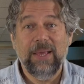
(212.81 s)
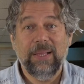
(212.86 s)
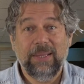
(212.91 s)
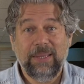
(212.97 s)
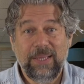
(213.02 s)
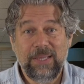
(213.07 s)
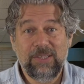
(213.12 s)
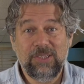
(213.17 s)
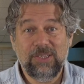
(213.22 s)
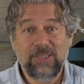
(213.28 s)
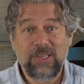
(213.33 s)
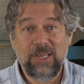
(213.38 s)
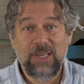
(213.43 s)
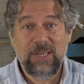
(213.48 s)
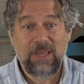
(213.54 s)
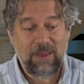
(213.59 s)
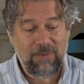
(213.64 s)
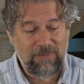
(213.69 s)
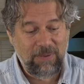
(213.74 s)
Let's
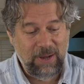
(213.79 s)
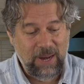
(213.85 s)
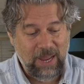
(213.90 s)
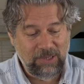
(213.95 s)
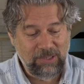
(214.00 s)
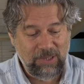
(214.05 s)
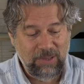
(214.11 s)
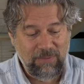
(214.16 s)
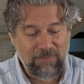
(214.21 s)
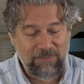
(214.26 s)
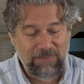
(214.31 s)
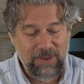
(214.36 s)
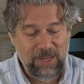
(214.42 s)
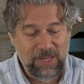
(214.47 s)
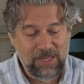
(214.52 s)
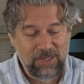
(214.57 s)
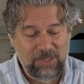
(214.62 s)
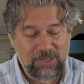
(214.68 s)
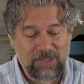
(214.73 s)
see if it actually
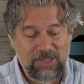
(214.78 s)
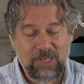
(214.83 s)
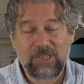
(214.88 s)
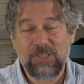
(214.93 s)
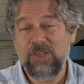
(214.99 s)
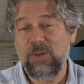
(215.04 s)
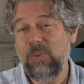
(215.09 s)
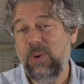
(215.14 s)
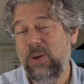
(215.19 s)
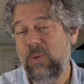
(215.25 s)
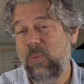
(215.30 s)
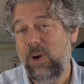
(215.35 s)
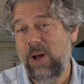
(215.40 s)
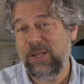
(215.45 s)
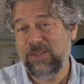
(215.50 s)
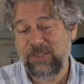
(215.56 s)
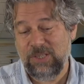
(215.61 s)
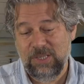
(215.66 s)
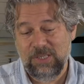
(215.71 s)
feeds 61
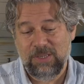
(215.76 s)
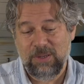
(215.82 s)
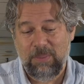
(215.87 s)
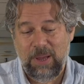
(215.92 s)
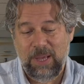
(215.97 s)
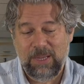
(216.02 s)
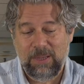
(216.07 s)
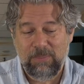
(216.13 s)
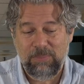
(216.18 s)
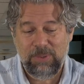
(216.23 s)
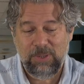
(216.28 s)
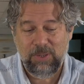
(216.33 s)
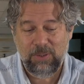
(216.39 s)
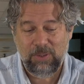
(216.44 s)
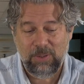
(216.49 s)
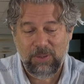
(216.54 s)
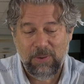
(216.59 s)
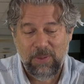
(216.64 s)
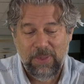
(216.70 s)
watts into my
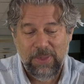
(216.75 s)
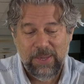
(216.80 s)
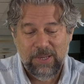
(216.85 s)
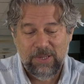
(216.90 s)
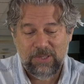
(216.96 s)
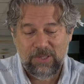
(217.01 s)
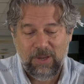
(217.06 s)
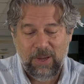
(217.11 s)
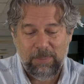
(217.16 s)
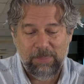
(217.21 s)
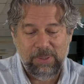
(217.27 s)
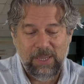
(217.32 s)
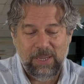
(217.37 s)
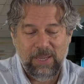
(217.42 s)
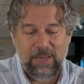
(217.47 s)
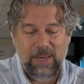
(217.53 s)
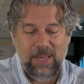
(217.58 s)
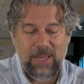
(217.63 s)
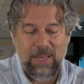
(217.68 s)
computer. So I plug
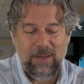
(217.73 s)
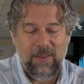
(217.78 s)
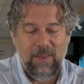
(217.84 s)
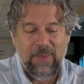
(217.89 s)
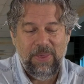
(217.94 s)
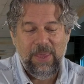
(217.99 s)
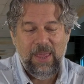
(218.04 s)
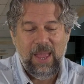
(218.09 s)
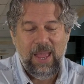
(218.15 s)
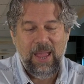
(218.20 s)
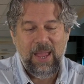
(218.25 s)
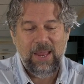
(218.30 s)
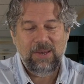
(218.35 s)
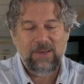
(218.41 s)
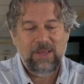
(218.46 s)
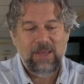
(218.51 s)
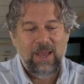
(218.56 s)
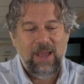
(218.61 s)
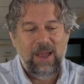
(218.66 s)
it in,
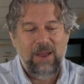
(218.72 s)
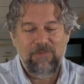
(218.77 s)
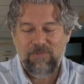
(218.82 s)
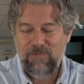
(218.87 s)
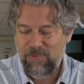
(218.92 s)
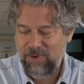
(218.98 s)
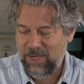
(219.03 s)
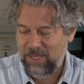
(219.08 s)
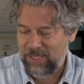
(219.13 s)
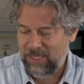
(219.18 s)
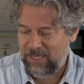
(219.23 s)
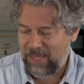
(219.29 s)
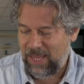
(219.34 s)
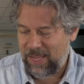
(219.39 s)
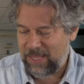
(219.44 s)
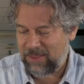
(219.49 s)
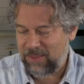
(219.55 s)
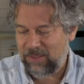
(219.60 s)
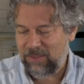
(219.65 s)
and I really
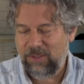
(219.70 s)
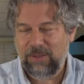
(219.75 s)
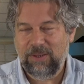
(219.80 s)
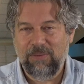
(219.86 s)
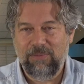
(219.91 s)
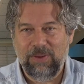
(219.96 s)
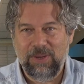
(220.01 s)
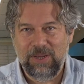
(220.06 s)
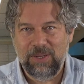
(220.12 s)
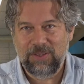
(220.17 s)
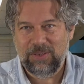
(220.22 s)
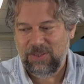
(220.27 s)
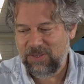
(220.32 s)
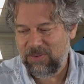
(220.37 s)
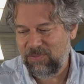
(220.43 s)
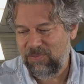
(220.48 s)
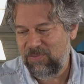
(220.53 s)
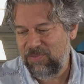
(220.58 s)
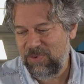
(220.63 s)
like the look of it. It's
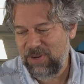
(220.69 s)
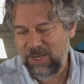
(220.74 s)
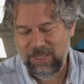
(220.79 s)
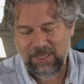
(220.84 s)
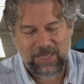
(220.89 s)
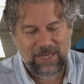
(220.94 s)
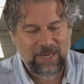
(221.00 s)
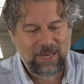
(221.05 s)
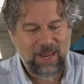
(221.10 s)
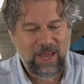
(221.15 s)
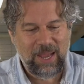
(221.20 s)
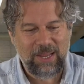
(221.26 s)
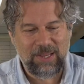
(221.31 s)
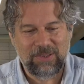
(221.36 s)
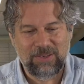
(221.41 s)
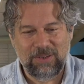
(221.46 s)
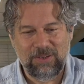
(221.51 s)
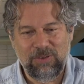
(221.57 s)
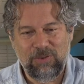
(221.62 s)
this really
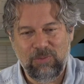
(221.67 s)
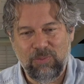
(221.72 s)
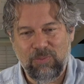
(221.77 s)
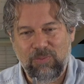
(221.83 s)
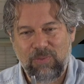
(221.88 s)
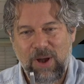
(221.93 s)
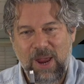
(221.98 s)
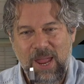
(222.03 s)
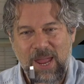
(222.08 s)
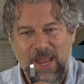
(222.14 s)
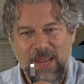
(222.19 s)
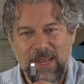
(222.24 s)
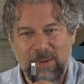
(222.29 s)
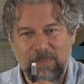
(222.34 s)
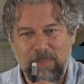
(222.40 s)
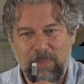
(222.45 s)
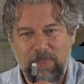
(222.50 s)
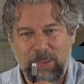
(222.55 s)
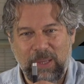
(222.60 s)
nice gray
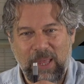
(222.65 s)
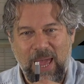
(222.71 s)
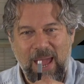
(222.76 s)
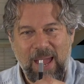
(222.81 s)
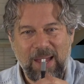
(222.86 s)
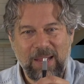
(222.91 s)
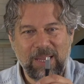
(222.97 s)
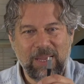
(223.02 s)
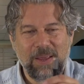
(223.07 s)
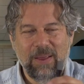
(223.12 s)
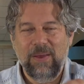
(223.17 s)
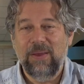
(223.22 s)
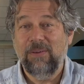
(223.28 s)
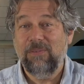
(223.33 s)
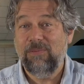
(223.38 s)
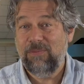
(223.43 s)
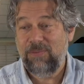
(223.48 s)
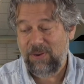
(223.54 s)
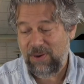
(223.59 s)
and black,
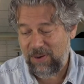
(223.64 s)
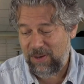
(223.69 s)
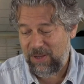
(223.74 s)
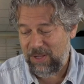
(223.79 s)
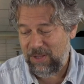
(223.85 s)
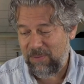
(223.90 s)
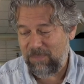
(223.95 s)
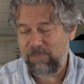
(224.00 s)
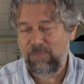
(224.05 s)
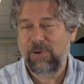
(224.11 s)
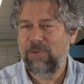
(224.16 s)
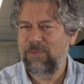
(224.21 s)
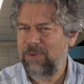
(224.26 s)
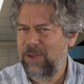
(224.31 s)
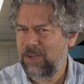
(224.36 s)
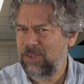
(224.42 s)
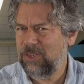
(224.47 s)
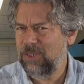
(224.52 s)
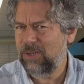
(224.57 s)
very
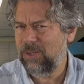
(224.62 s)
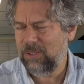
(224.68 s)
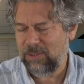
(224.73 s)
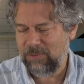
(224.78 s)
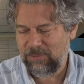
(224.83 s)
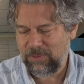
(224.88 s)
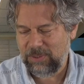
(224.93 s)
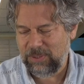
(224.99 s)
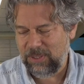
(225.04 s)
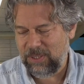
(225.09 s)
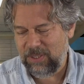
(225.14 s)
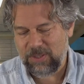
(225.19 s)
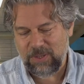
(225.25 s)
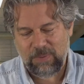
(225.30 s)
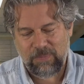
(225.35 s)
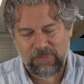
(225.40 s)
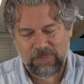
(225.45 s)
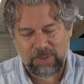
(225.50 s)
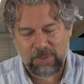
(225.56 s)
professional, very
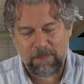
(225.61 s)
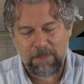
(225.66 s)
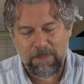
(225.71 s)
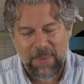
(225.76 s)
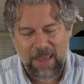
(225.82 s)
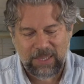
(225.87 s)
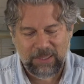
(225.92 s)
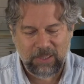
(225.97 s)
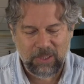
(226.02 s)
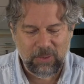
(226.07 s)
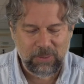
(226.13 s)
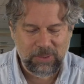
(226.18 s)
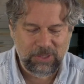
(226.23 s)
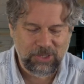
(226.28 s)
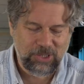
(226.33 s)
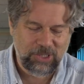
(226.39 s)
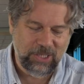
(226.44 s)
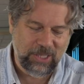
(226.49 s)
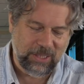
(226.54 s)
mellow
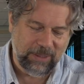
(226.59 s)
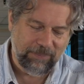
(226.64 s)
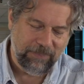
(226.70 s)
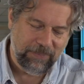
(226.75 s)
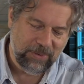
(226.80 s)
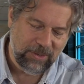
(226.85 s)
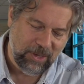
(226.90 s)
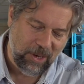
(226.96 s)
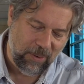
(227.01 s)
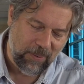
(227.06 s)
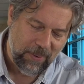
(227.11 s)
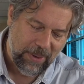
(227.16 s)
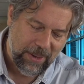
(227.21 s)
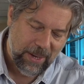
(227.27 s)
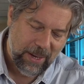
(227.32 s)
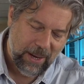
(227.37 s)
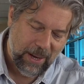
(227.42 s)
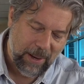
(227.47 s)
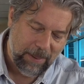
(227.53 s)
and chill. So
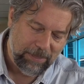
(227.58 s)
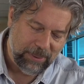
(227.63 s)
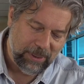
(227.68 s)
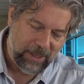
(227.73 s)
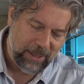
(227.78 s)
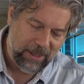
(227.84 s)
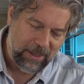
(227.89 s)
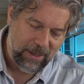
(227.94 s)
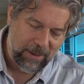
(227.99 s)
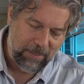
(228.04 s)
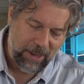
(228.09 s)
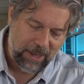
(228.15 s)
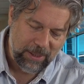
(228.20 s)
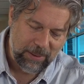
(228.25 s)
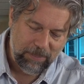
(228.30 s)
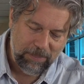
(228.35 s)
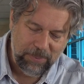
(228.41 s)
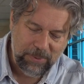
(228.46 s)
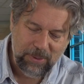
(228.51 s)
I plug it into my
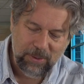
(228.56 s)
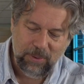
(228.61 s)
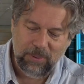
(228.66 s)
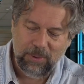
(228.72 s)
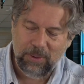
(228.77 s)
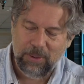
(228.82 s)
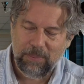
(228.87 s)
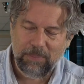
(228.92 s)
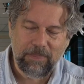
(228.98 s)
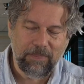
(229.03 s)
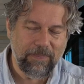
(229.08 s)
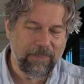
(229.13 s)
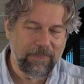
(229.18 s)
computer.